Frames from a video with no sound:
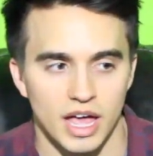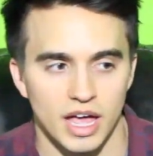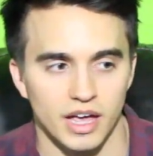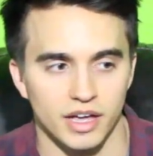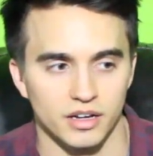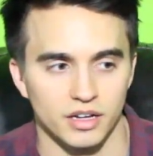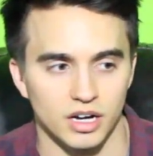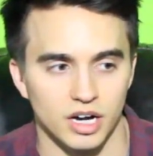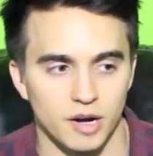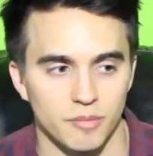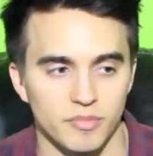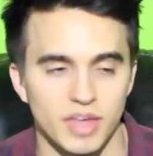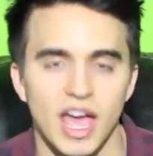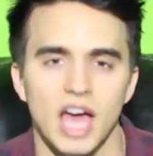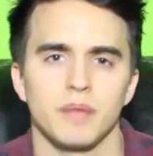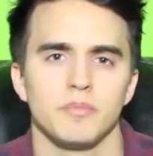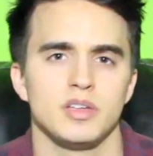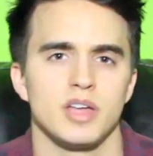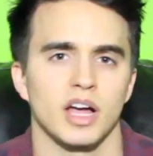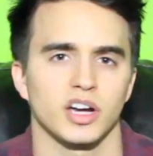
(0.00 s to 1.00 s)
and they
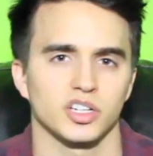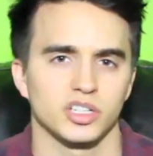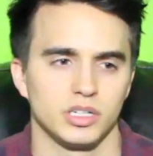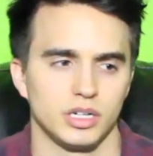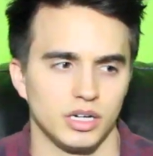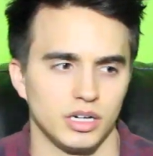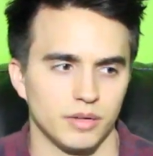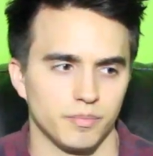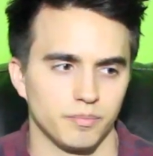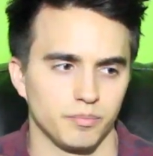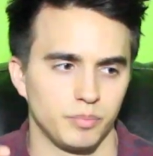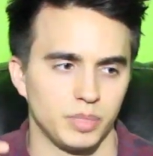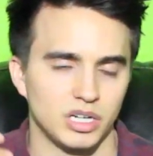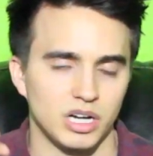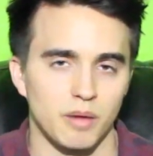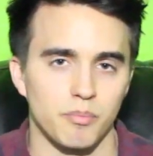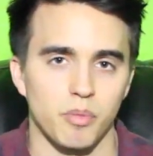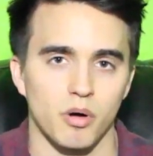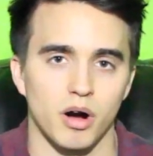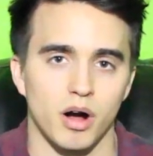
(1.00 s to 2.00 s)
had me actually
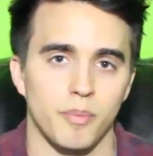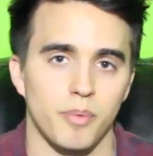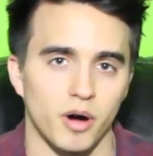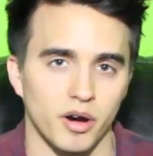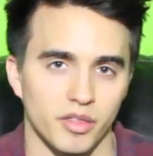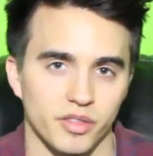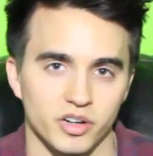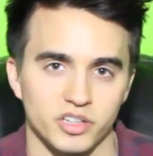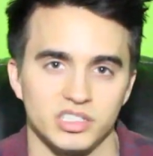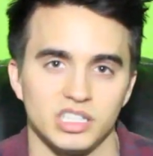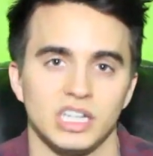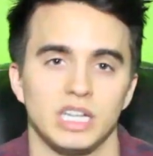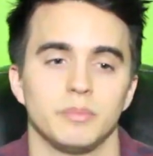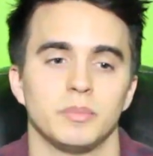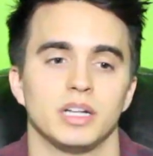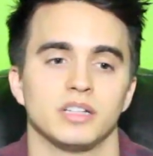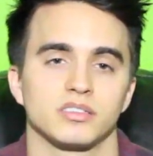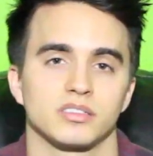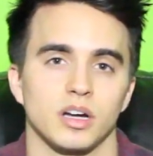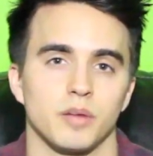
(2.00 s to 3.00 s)
become a part of their
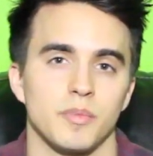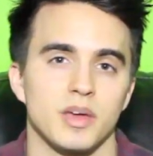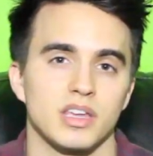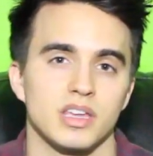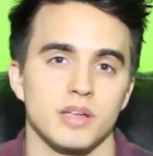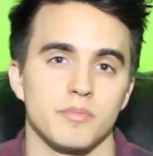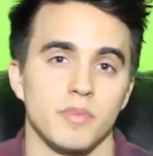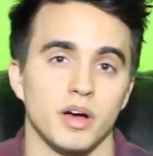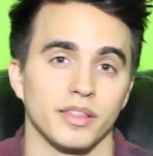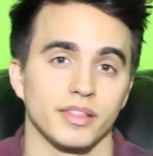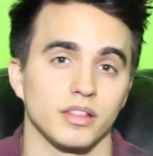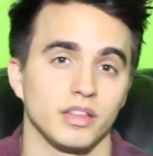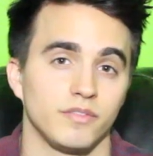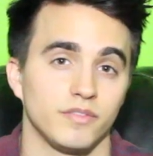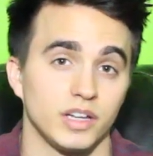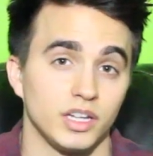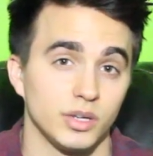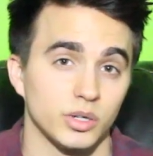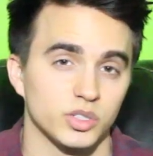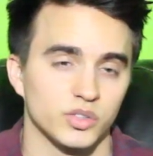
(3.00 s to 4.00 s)
team and start making monthly
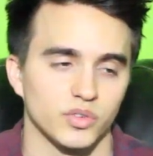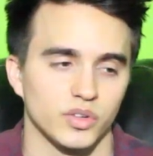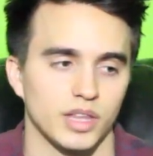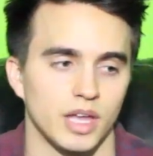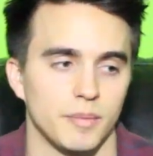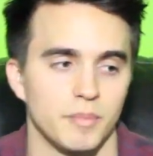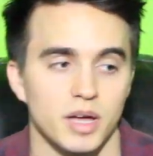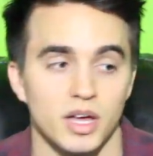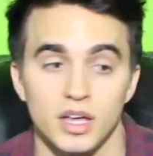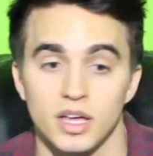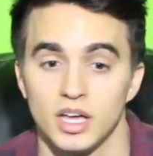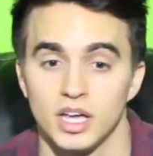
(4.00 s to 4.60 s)
videos for them.